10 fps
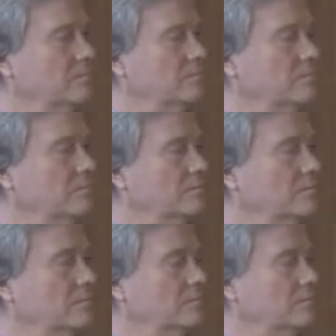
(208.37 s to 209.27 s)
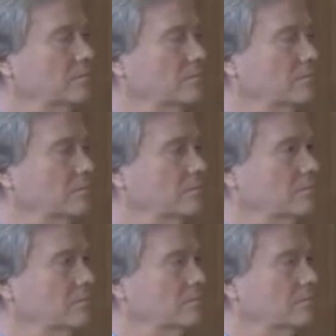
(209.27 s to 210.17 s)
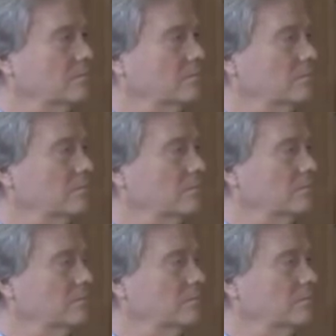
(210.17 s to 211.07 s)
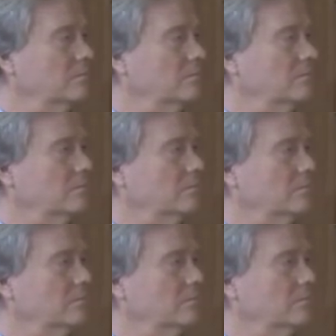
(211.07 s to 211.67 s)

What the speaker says: This person isn't speaking.